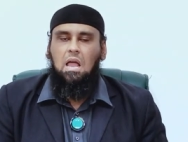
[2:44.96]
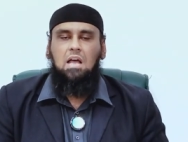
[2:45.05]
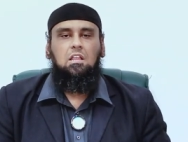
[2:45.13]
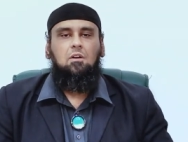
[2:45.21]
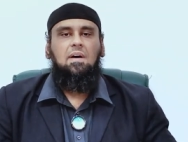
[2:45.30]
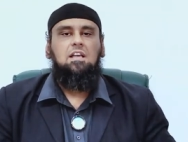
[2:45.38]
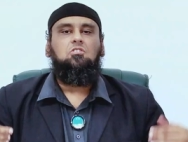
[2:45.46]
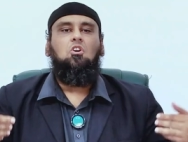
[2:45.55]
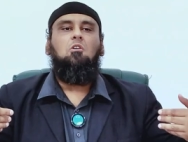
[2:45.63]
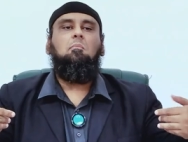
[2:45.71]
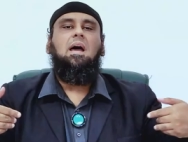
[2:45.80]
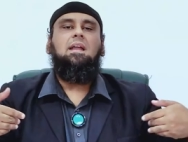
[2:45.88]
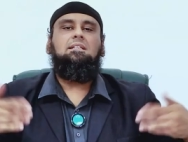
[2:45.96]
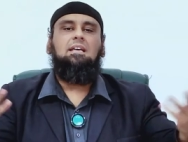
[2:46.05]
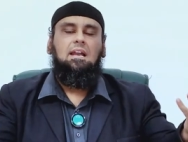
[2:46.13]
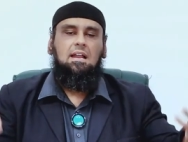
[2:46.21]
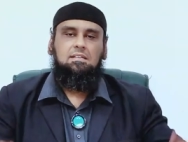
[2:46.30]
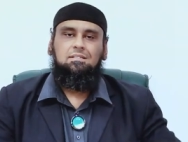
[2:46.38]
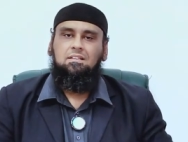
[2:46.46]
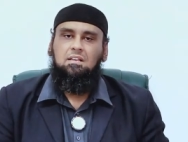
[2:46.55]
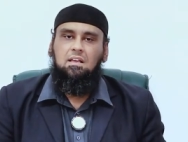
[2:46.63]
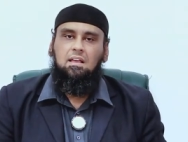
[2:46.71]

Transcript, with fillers: Otherwise, go man, tell us,